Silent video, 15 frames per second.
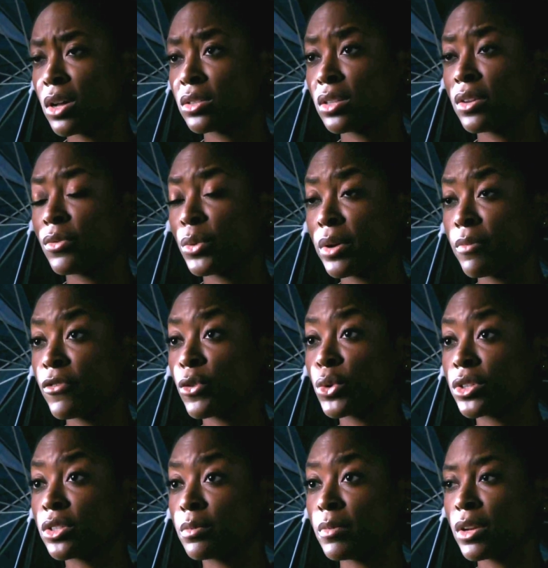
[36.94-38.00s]
positive
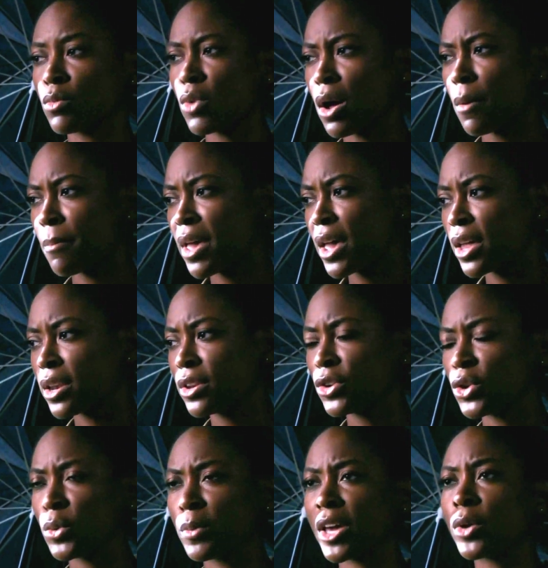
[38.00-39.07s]
reinforcement, while
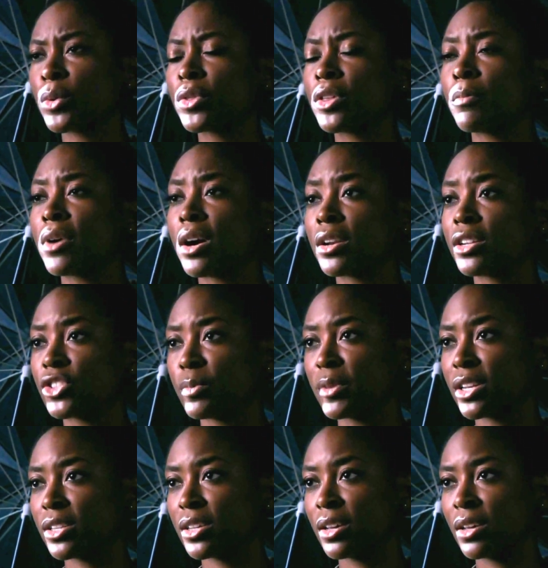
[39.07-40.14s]
men do better with
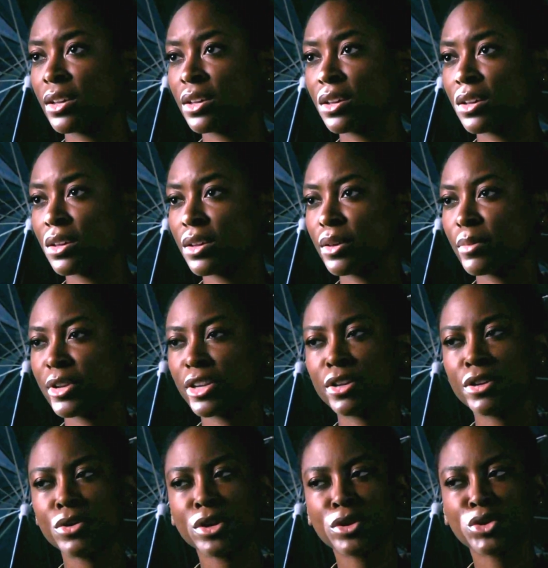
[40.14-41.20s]
admonishment.
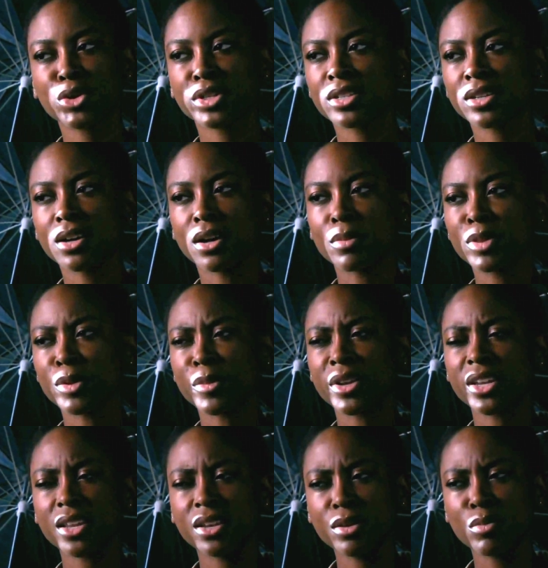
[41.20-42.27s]
You don't trust a
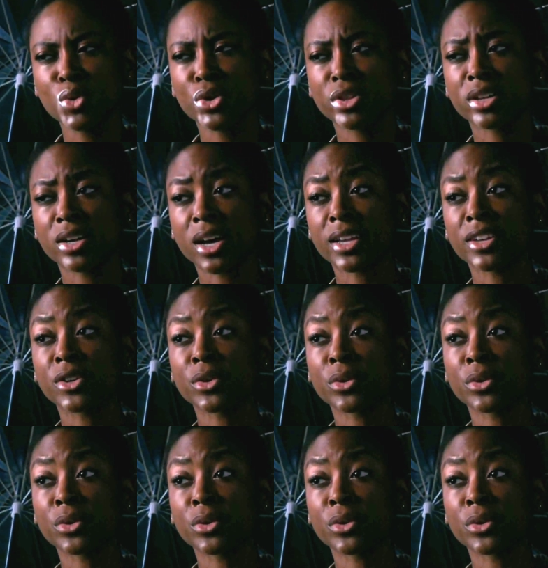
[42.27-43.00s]
compliment any more than I